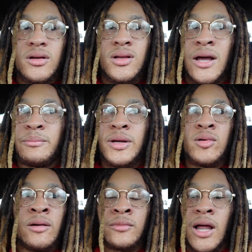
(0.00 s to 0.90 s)
like
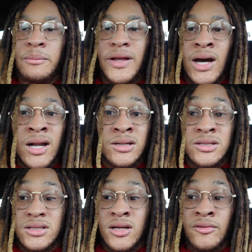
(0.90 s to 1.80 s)
people having like Miatas
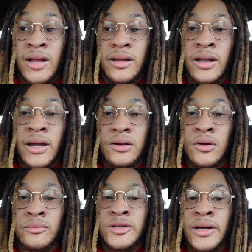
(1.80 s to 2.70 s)
and stuff like that, you
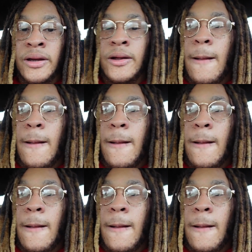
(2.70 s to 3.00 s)
know what I'm saying?